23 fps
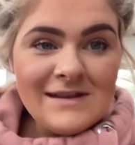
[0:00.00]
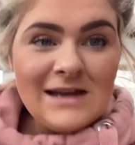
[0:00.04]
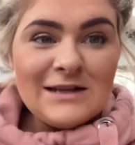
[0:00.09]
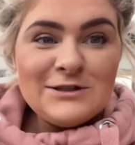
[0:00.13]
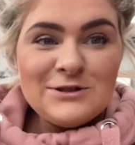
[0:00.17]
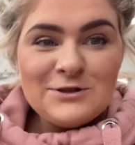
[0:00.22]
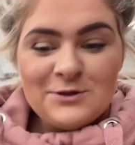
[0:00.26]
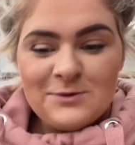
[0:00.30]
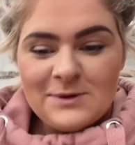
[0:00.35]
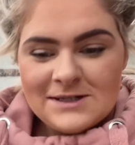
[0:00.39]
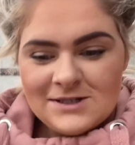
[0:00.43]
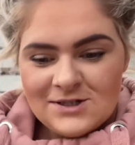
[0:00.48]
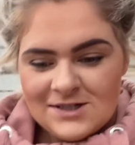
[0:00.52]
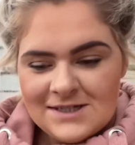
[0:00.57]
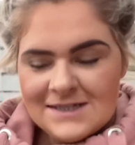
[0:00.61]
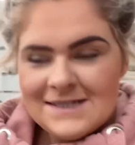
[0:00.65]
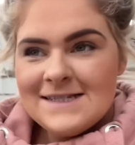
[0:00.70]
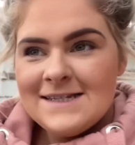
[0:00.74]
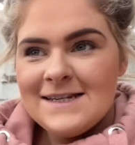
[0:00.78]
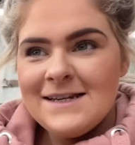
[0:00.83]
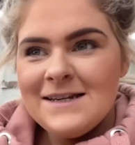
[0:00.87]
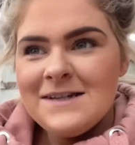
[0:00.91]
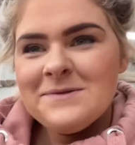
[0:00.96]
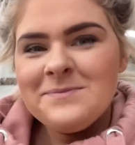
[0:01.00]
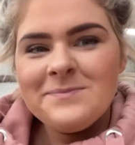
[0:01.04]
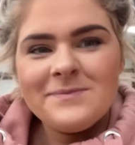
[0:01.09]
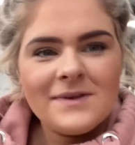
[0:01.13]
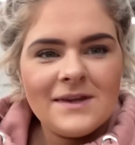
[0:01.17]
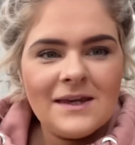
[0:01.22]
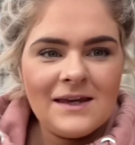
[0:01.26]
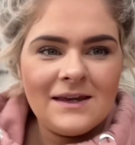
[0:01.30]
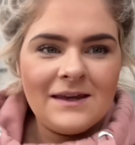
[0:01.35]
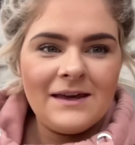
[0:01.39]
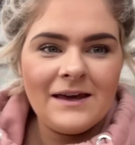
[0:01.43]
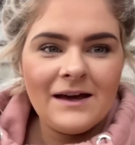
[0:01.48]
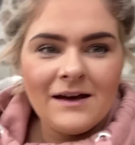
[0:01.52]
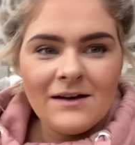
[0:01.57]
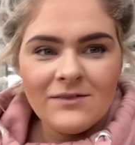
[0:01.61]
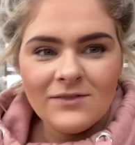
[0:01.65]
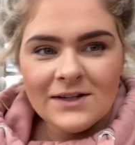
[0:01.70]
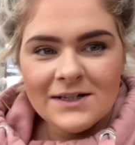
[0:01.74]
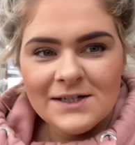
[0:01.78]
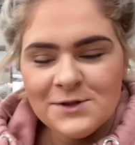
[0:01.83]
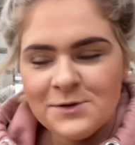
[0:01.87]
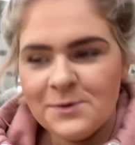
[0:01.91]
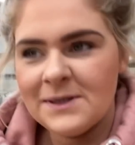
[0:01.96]
So as you can see,
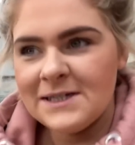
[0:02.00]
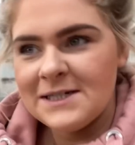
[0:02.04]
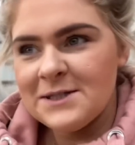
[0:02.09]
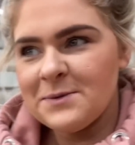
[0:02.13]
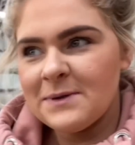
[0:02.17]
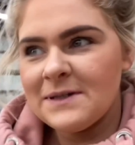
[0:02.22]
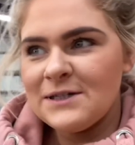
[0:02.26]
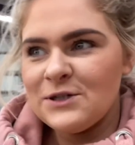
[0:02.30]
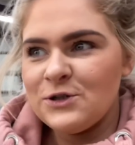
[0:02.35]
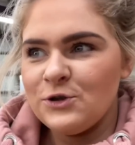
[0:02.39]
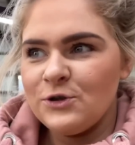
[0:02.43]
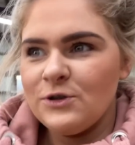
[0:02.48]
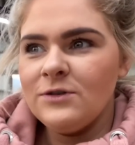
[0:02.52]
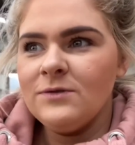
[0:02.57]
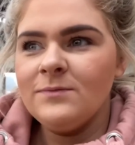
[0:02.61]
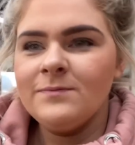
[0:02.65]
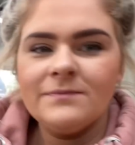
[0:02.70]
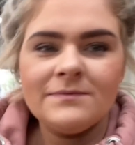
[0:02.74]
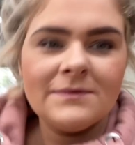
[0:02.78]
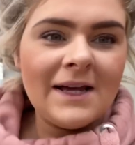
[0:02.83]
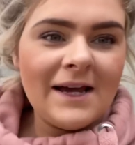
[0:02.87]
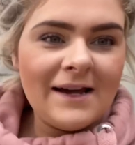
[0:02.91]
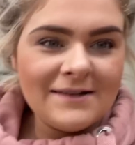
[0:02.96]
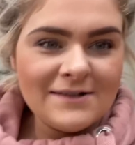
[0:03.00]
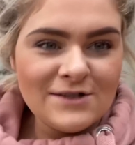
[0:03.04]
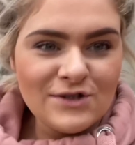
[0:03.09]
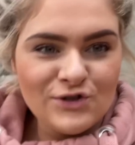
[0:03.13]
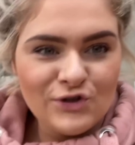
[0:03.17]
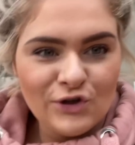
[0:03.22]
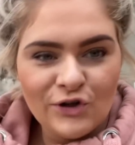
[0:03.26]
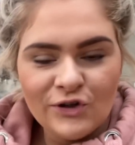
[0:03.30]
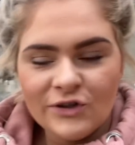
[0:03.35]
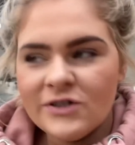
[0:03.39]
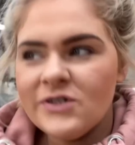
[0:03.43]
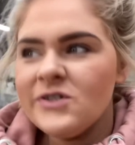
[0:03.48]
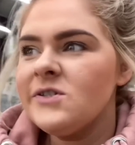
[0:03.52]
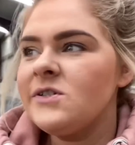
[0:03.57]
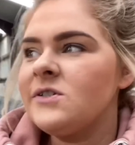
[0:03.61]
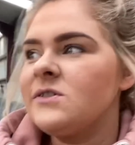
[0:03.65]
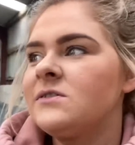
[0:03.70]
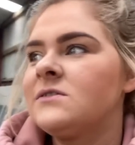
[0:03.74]
calving 2022 has started.